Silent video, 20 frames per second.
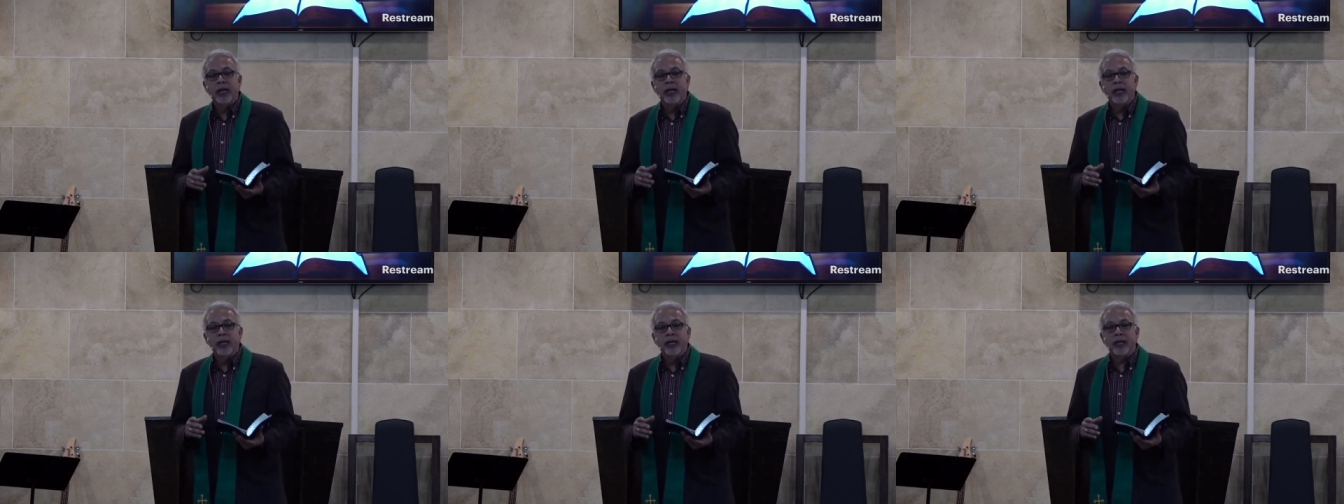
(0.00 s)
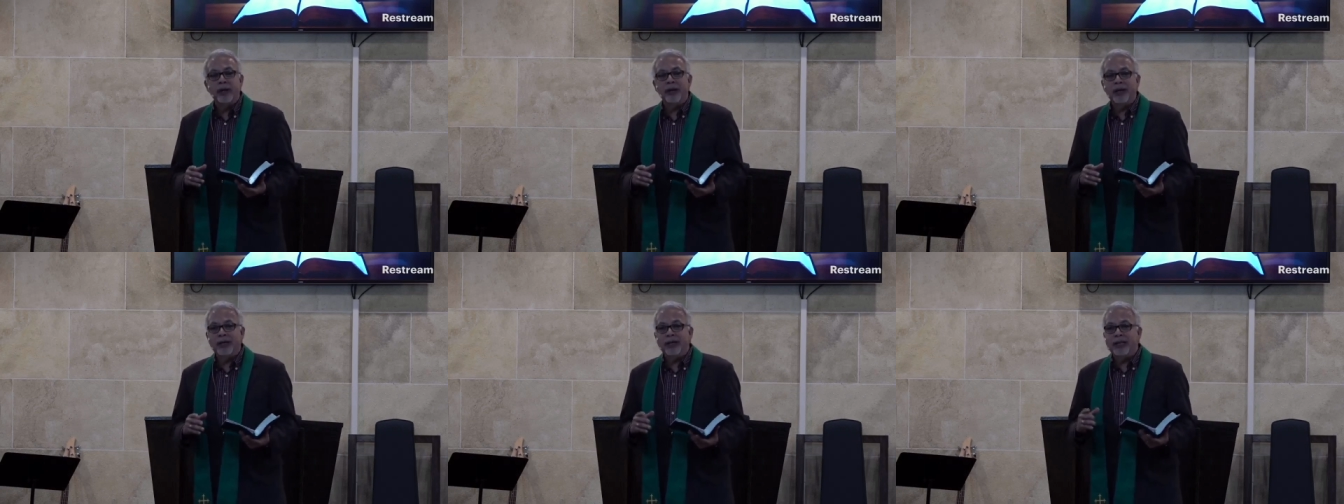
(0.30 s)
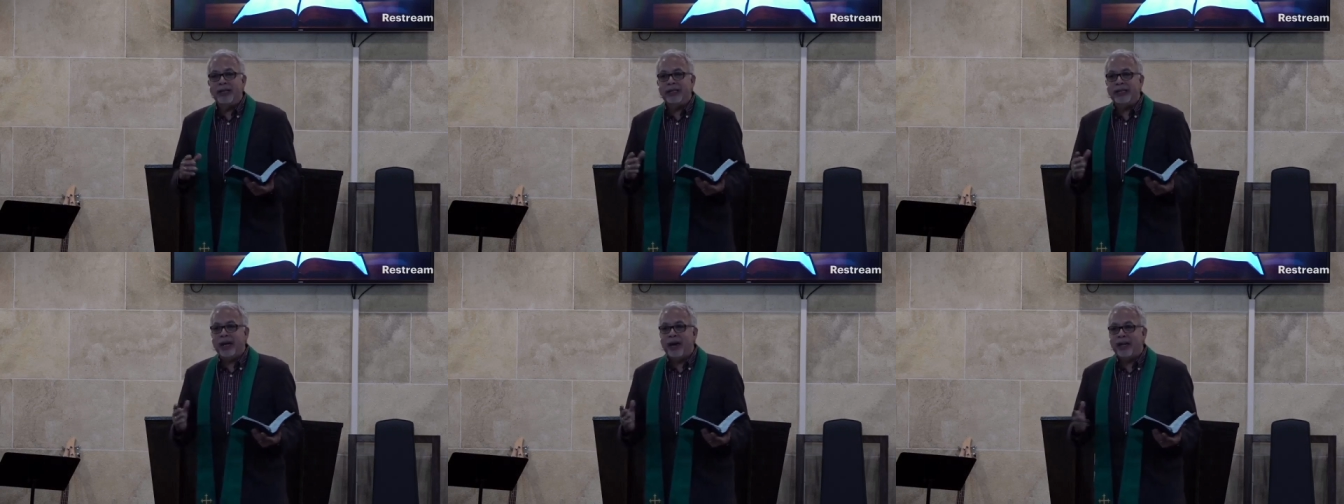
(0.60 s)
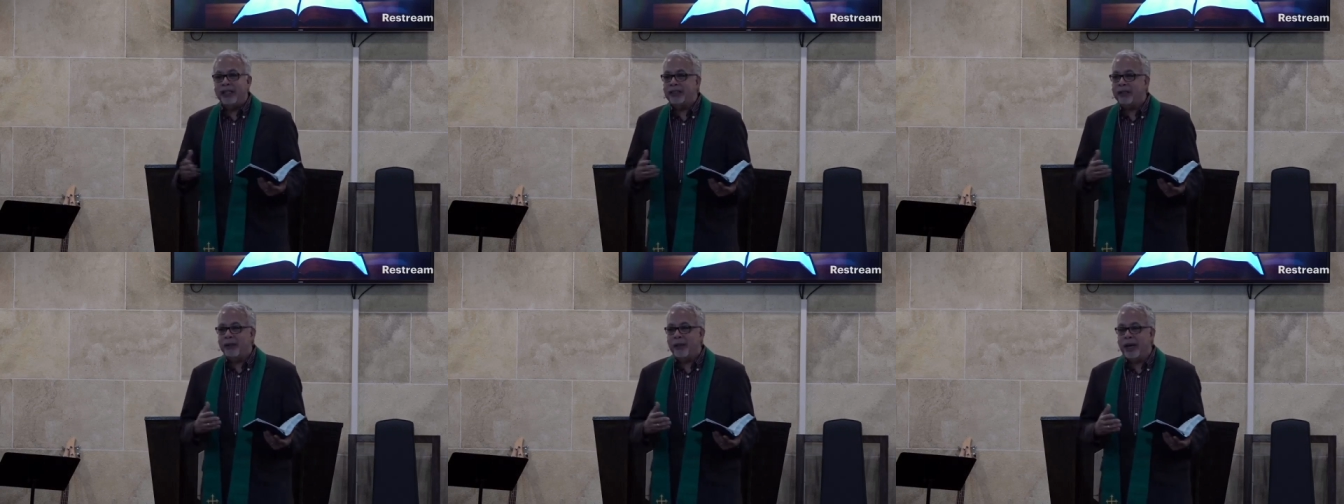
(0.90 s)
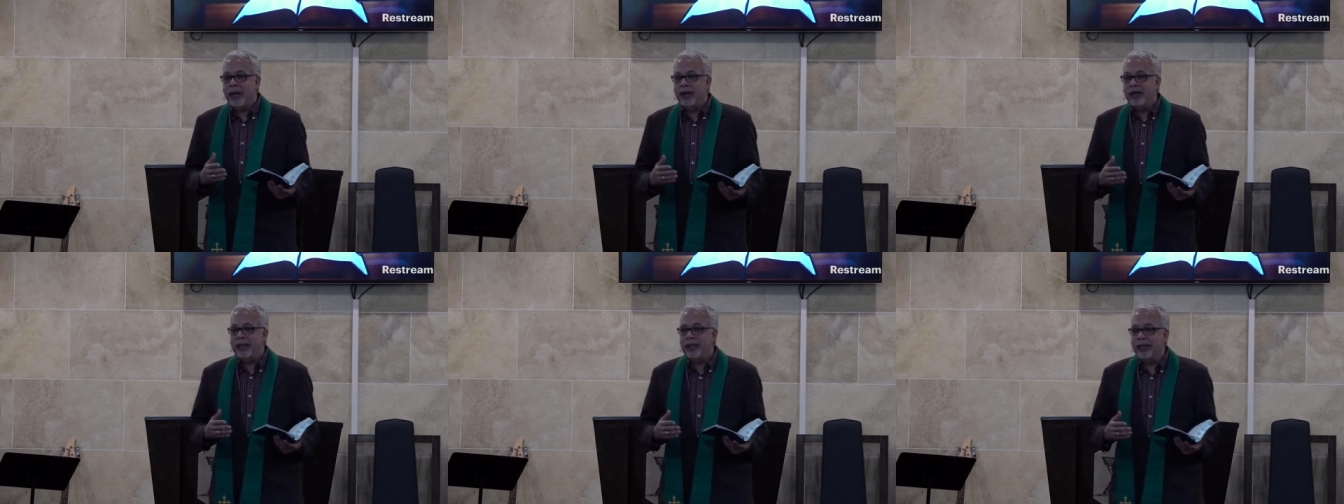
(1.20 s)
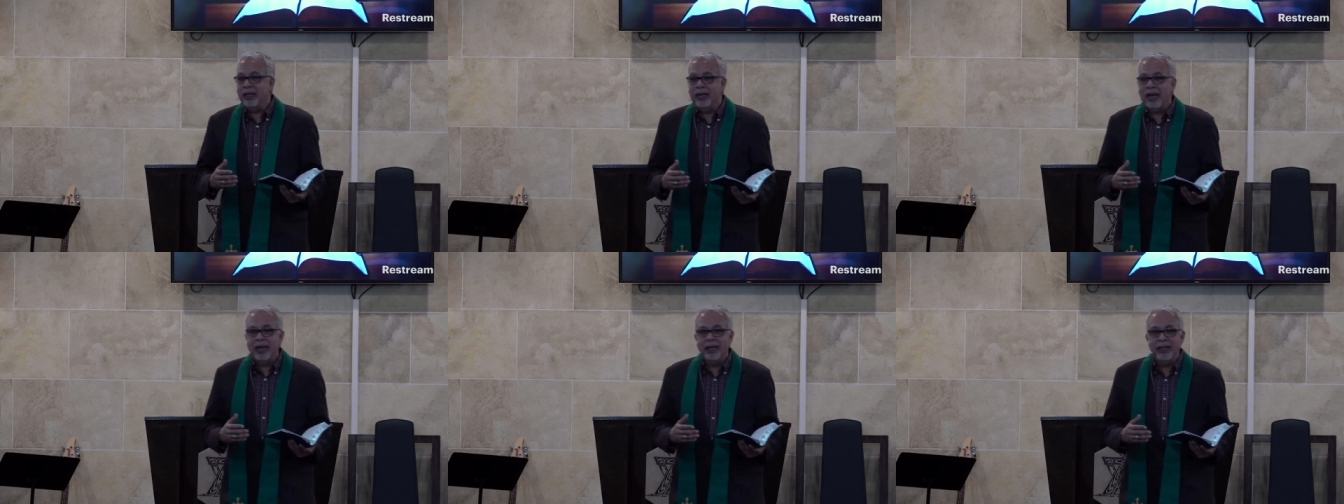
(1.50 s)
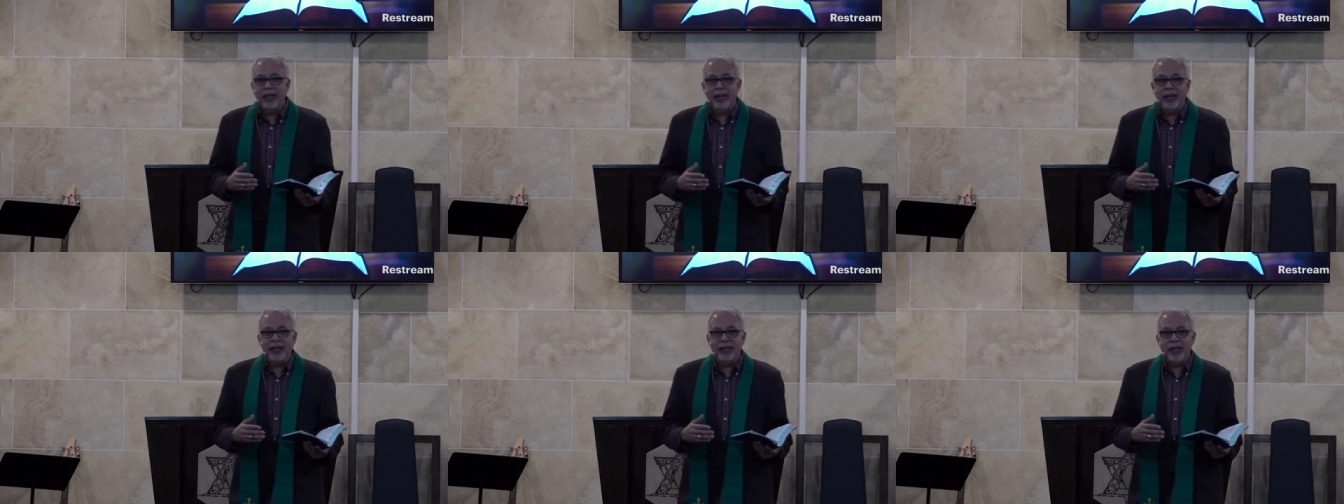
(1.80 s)
I mean, it talks about it,
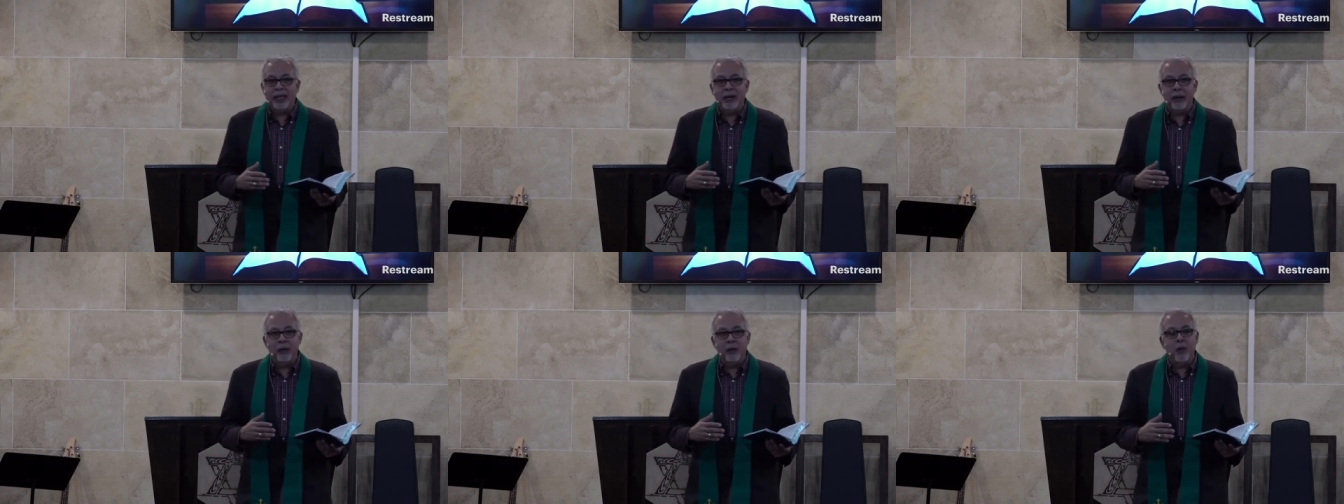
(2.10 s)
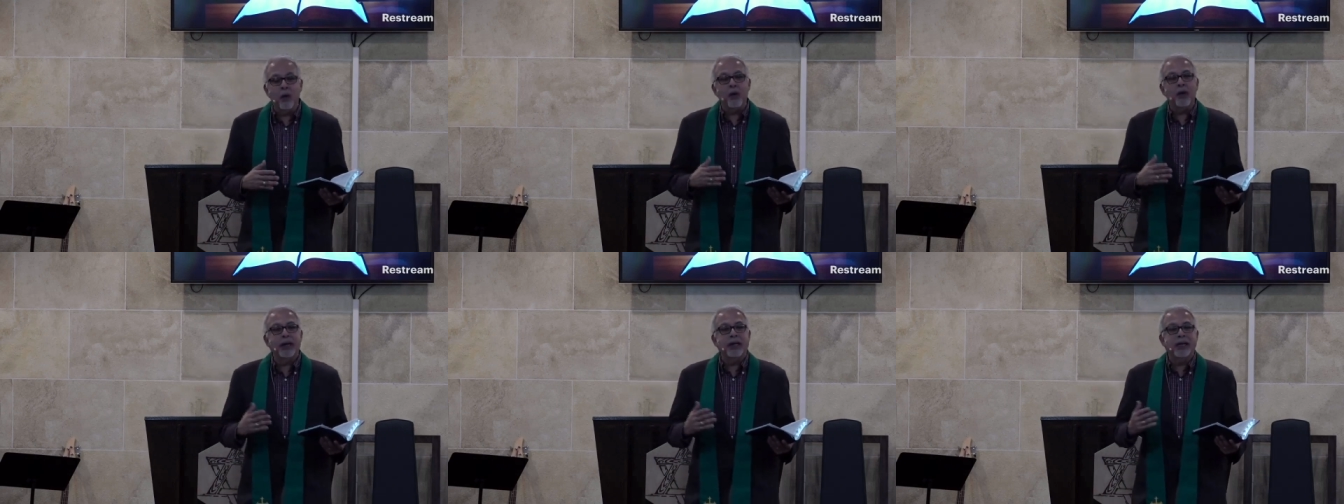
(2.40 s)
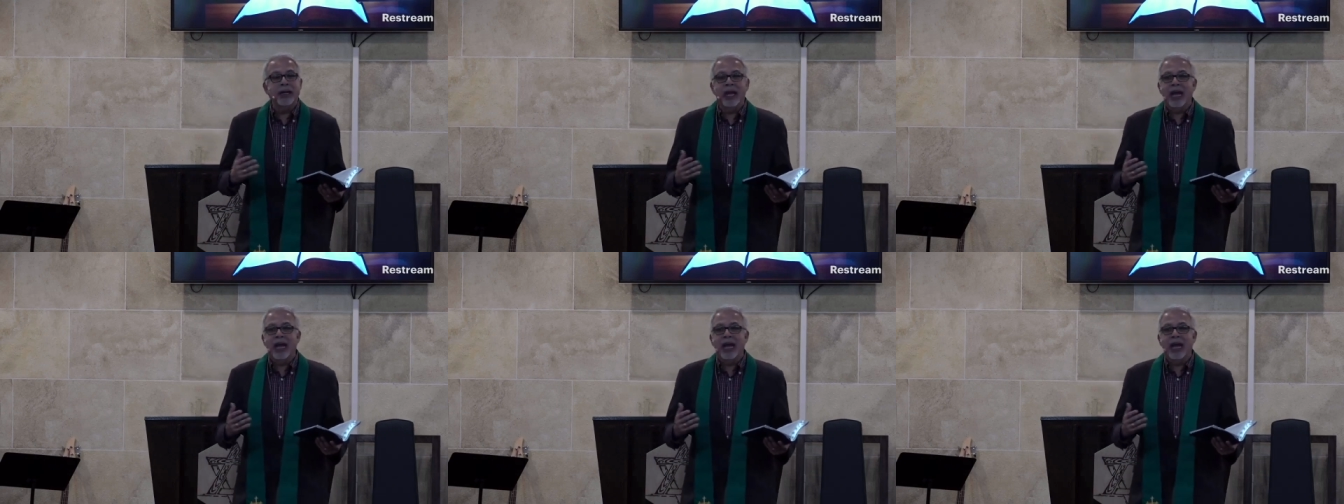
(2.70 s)
like a roaring